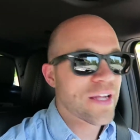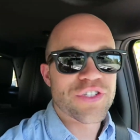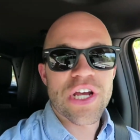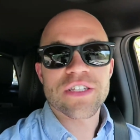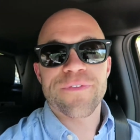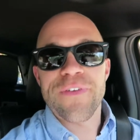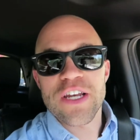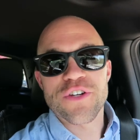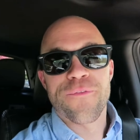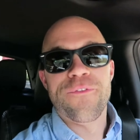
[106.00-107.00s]
just
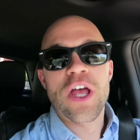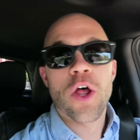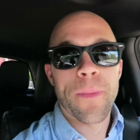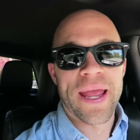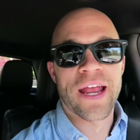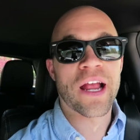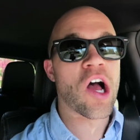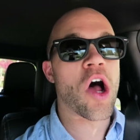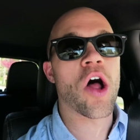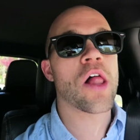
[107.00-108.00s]
finished filming
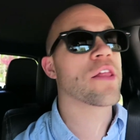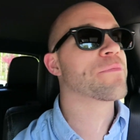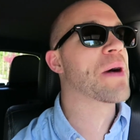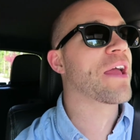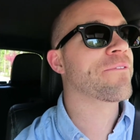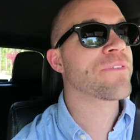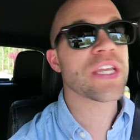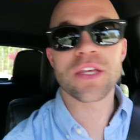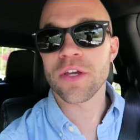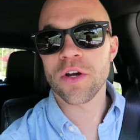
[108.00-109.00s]
all of my
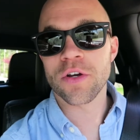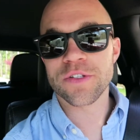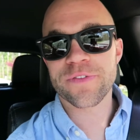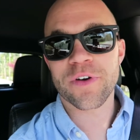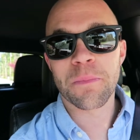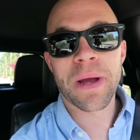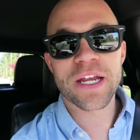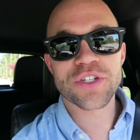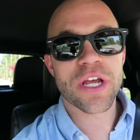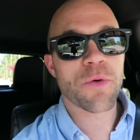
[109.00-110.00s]
videos for
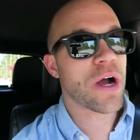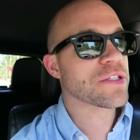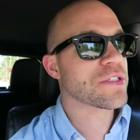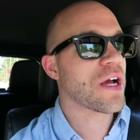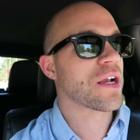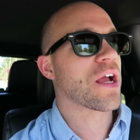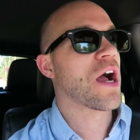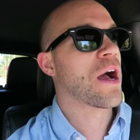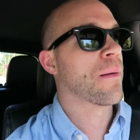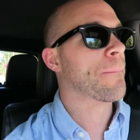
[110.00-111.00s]

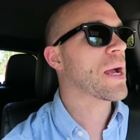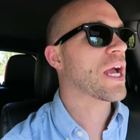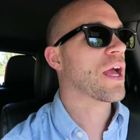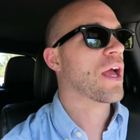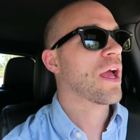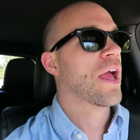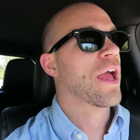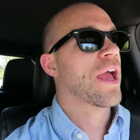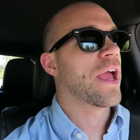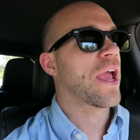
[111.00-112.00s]
MikeJWatts.com
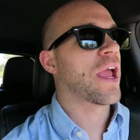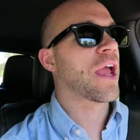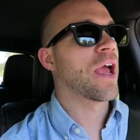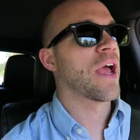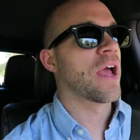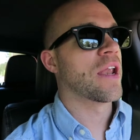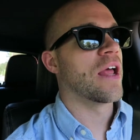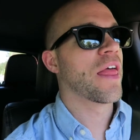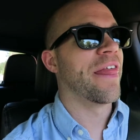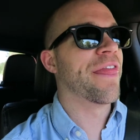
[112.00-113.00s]
and
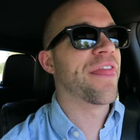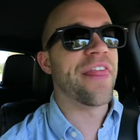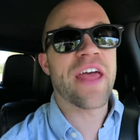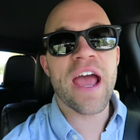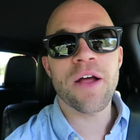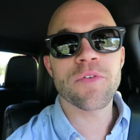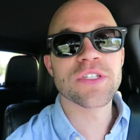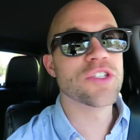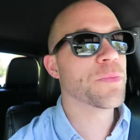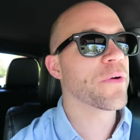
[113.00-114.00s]
that
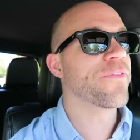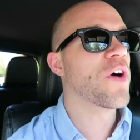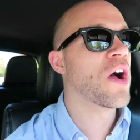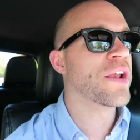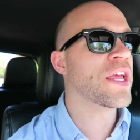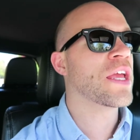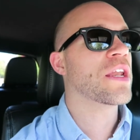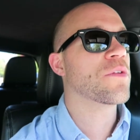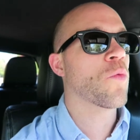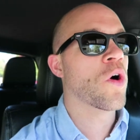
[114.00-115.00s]
was super fun.
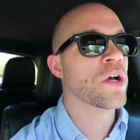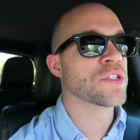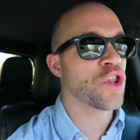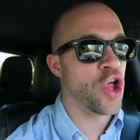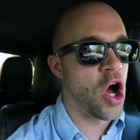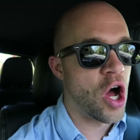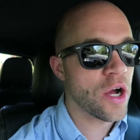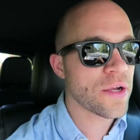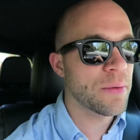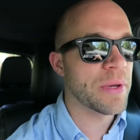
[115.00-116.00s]
It was
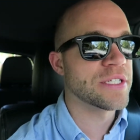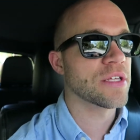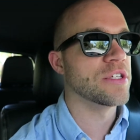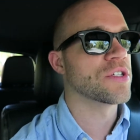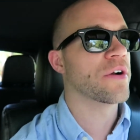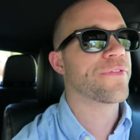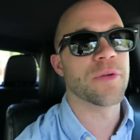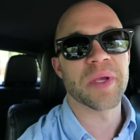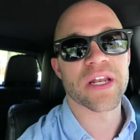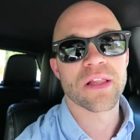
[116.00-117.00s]
long. I basically started
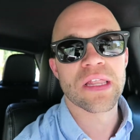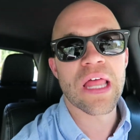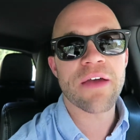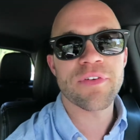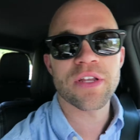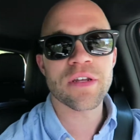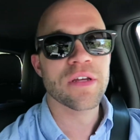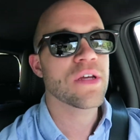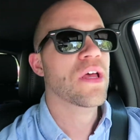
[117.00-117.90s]
filming at 11